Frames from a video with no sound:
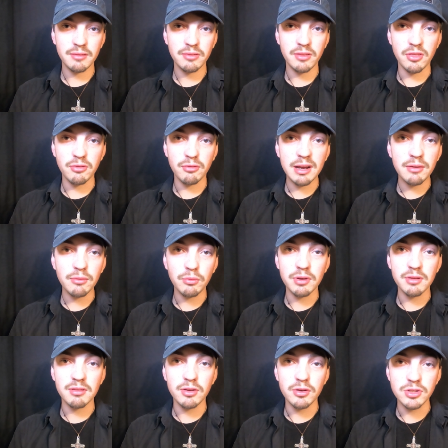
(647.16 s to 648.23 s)
The threat
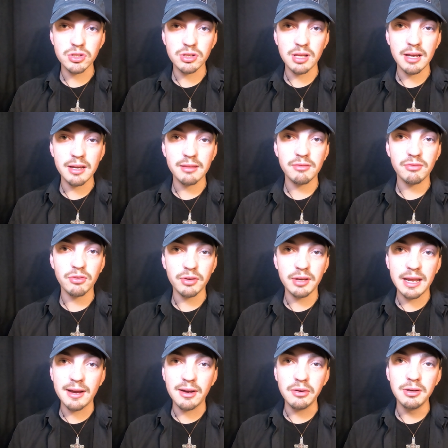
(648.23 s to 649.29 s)
was neutralized for
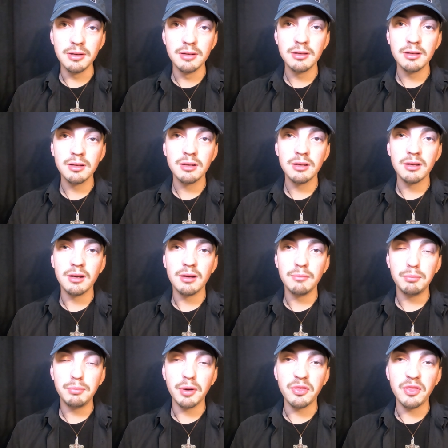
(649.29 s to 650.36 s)
now,
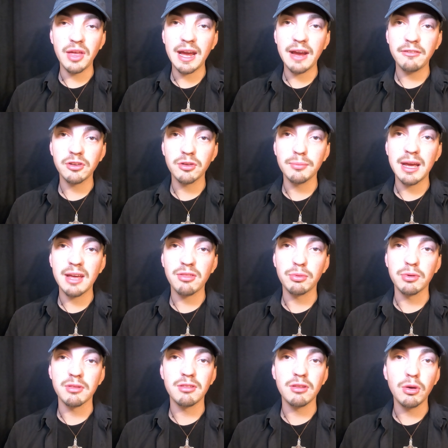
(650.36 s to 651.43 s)
but the aftermath
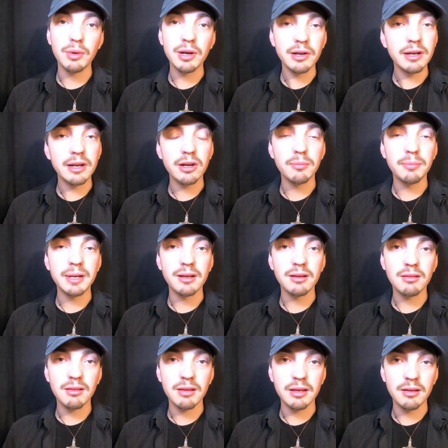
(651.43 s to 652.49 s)
was nowhere near being
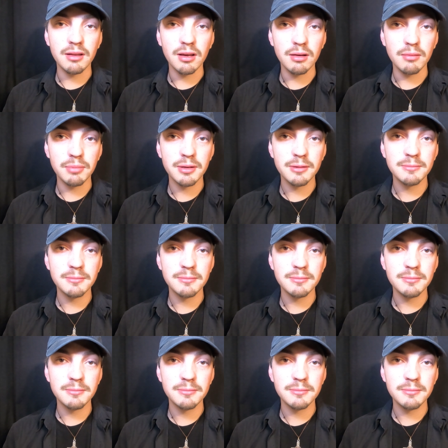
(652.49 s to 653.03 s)
cleaned up.